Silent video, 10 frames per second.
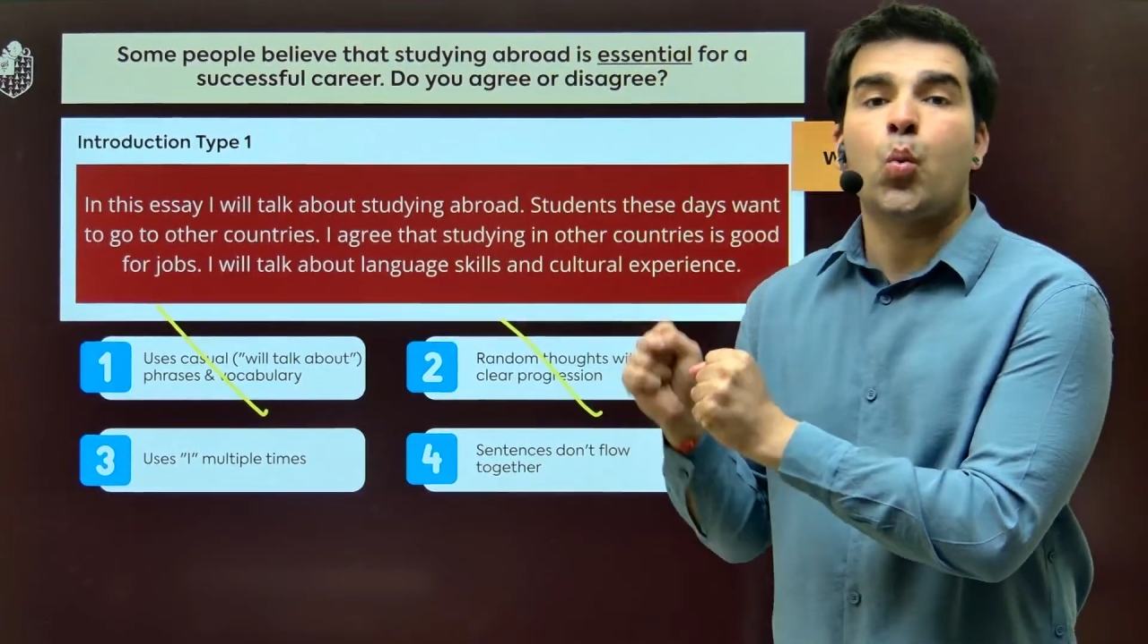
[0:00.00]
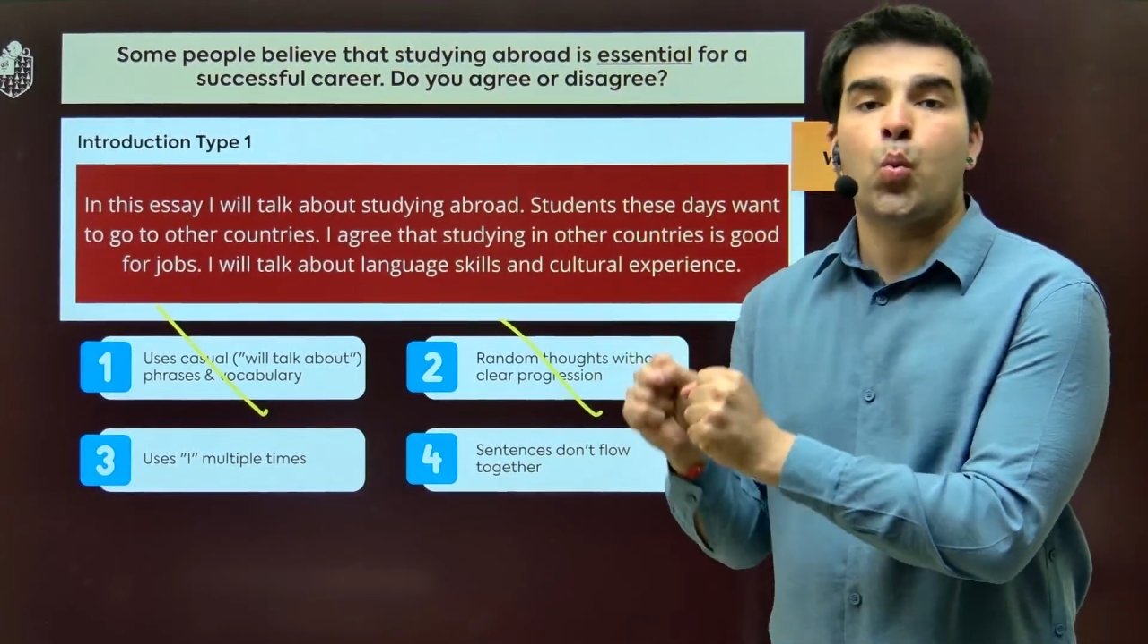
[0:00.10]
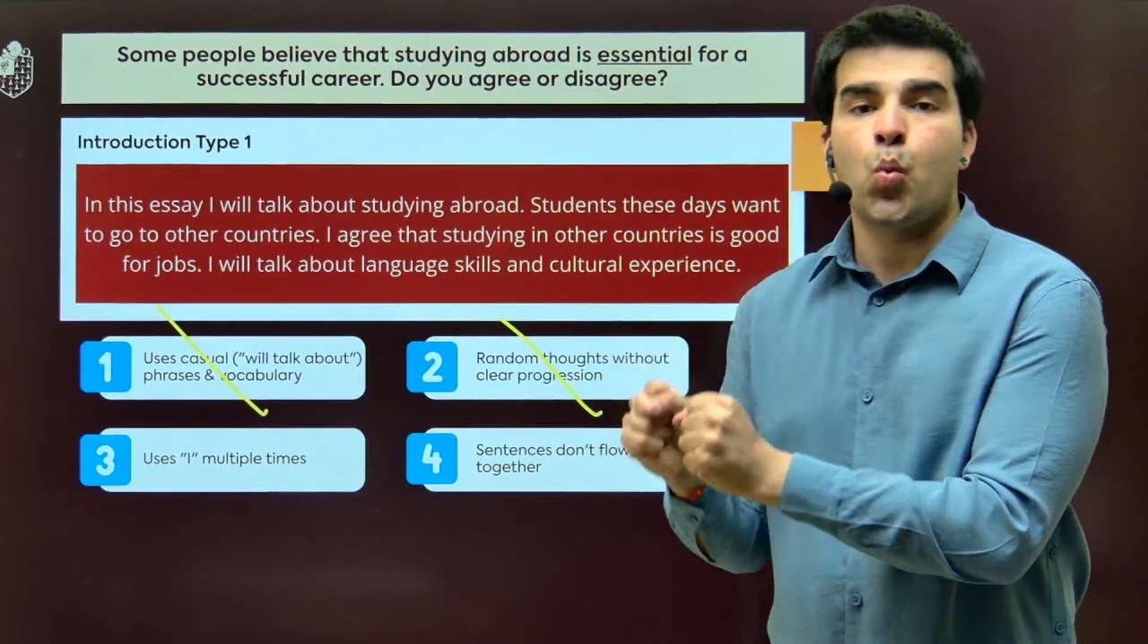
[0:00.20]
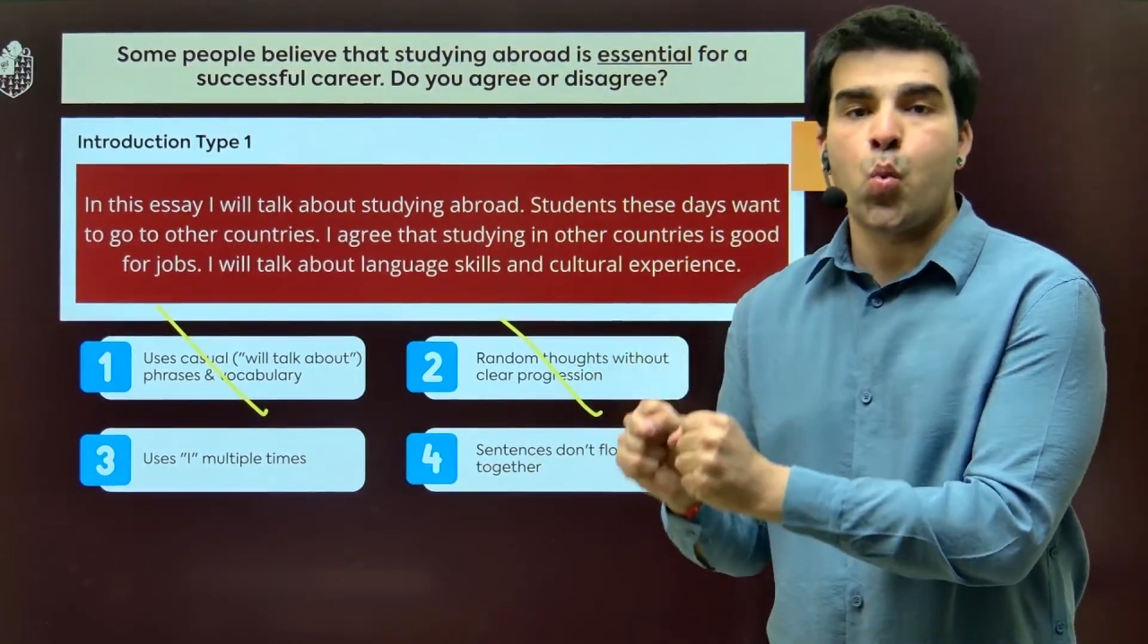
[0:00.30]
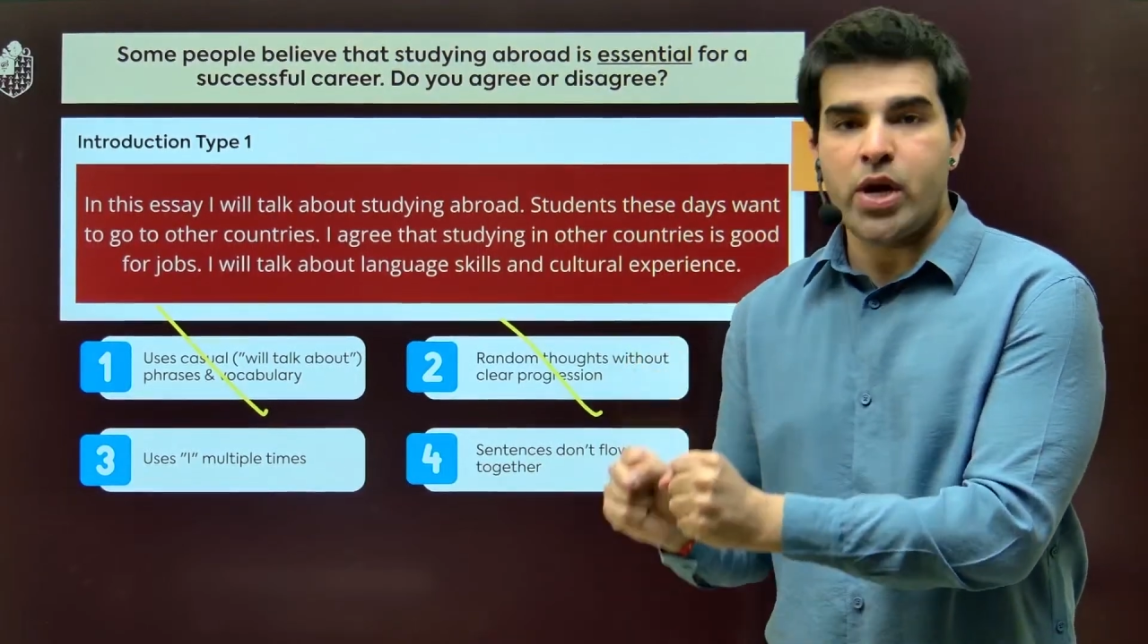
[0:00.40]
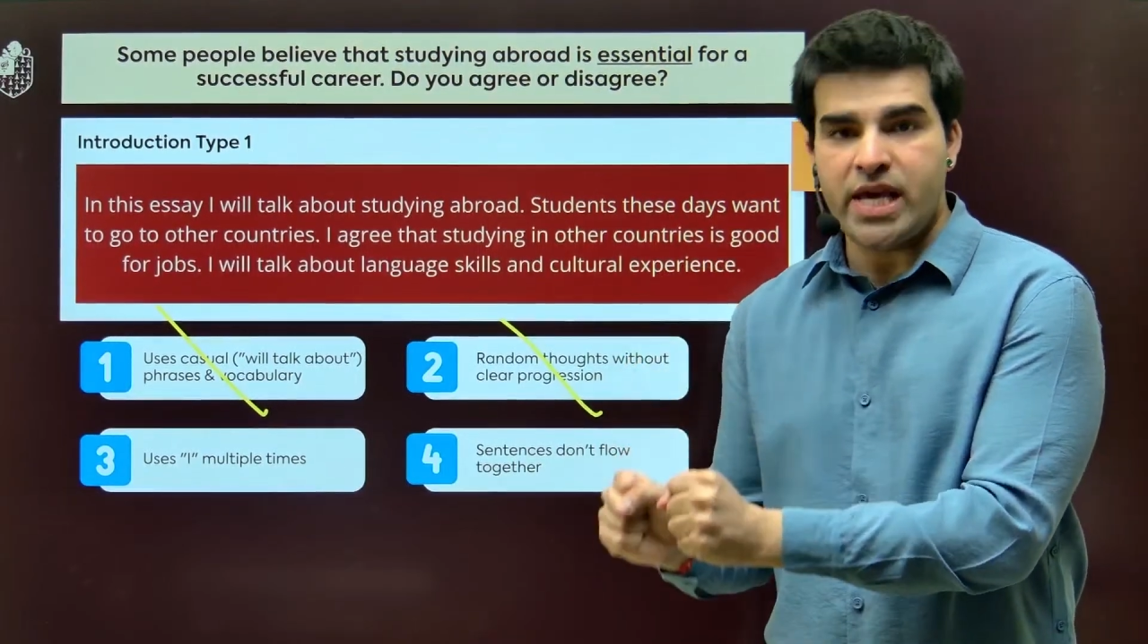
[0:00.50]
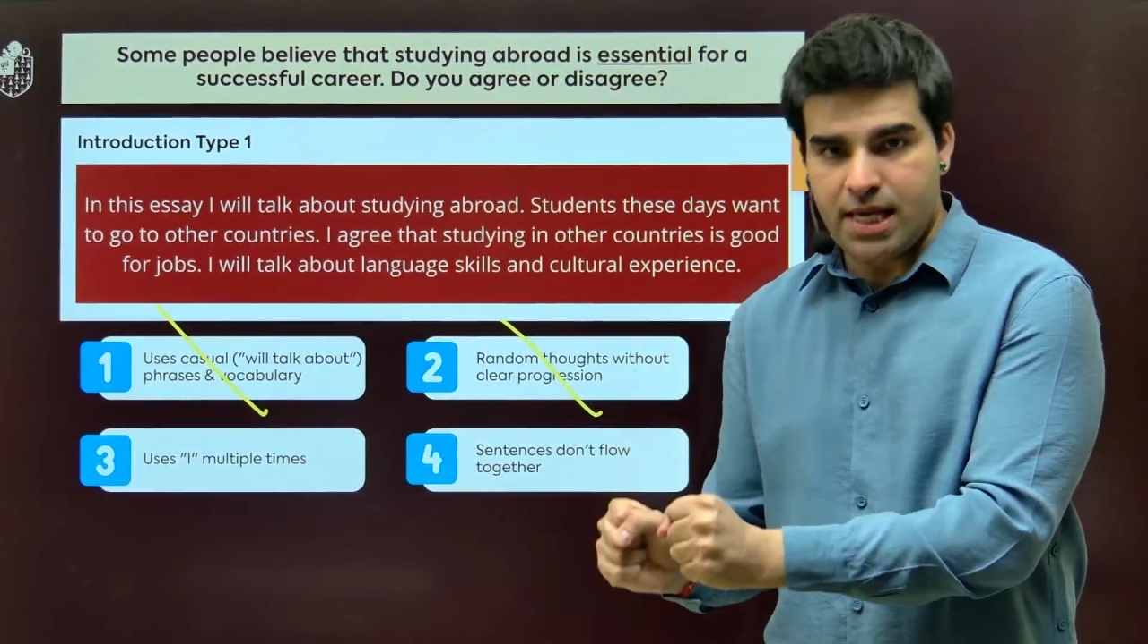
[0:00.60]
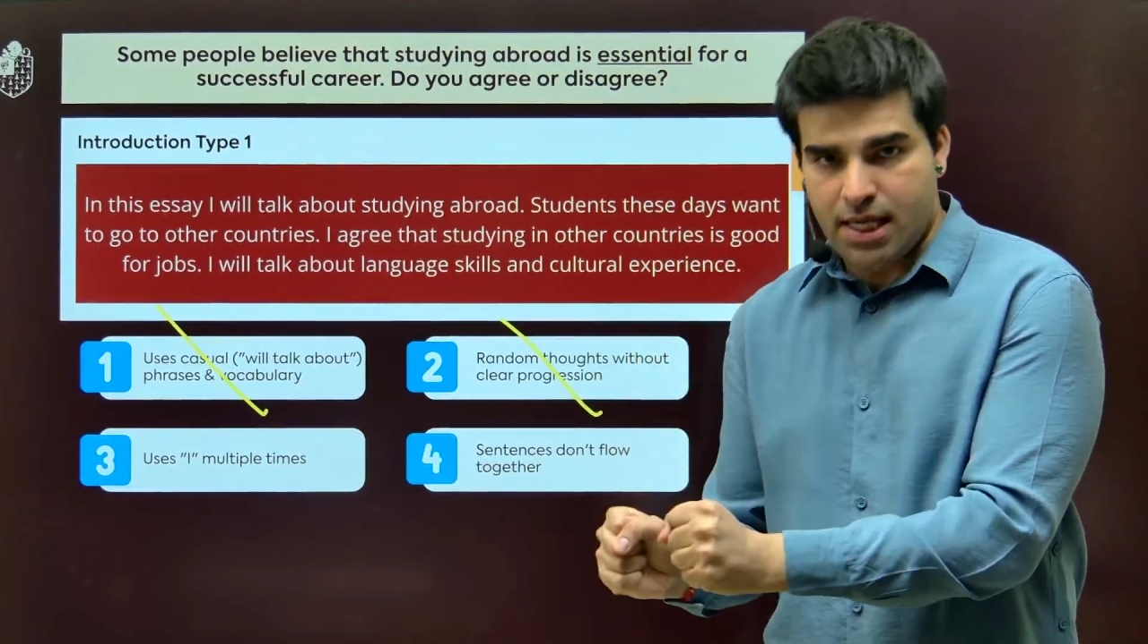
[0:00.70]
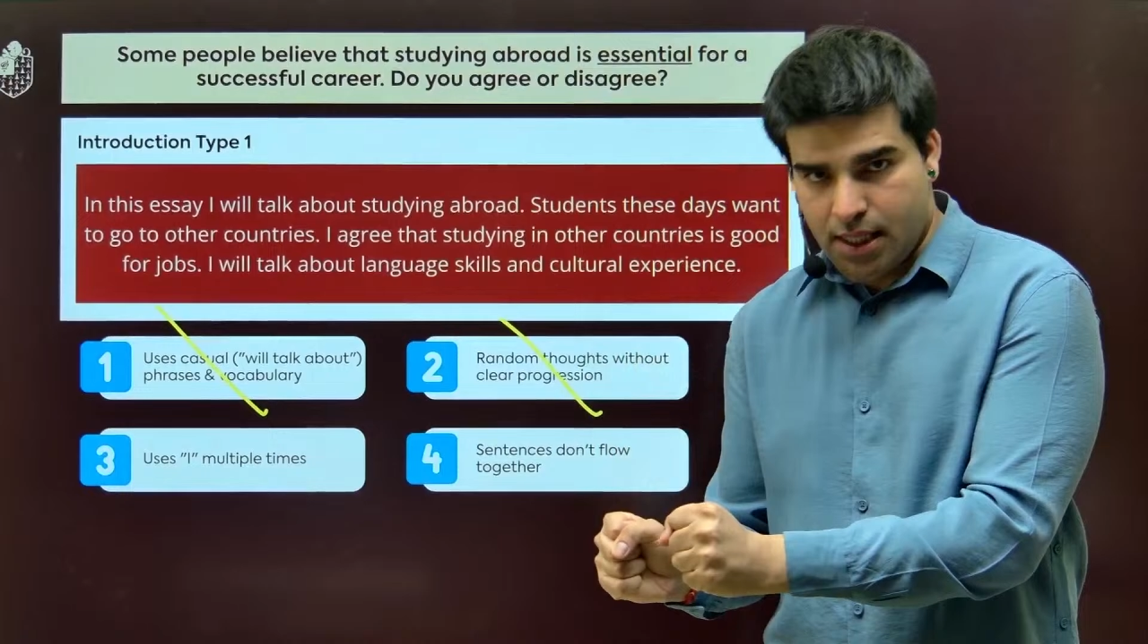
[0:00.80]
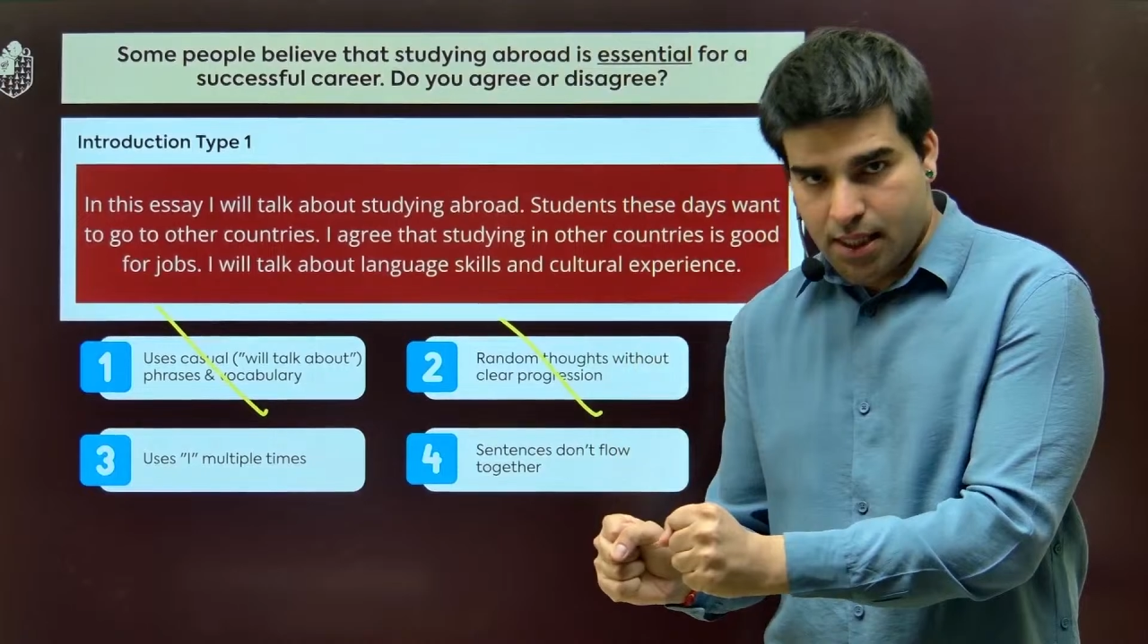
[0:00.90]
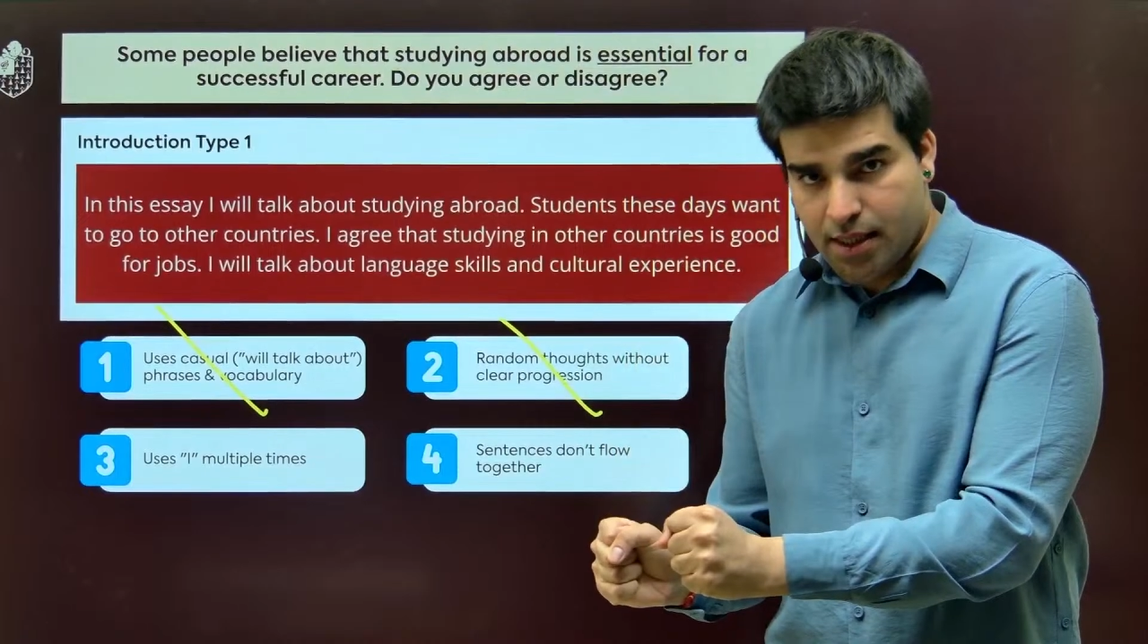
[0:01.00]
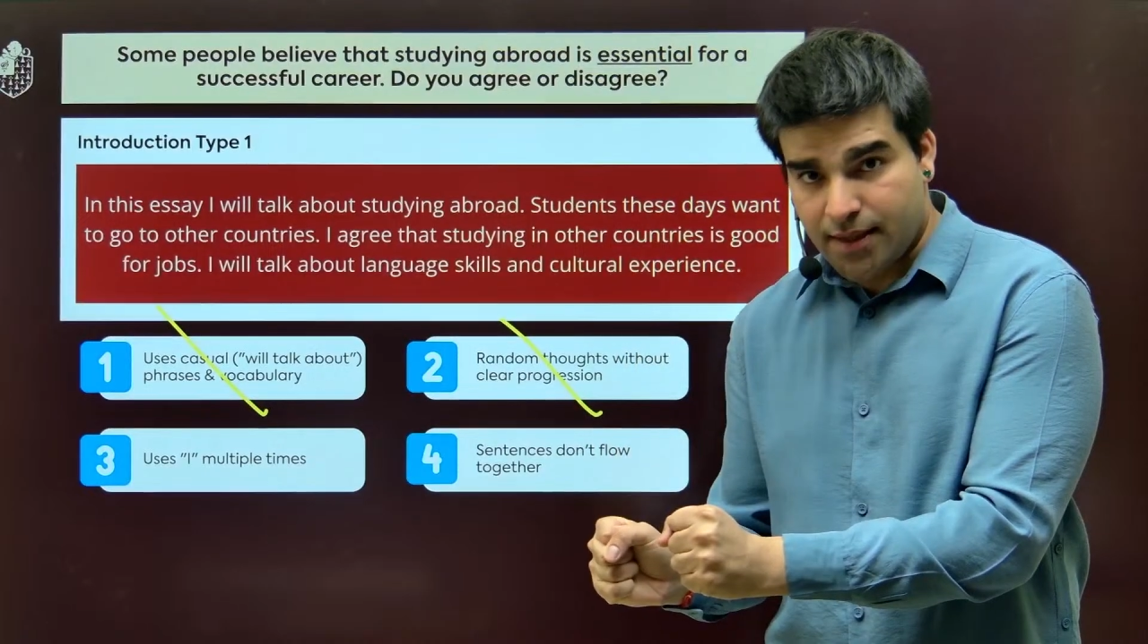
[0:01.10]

weak.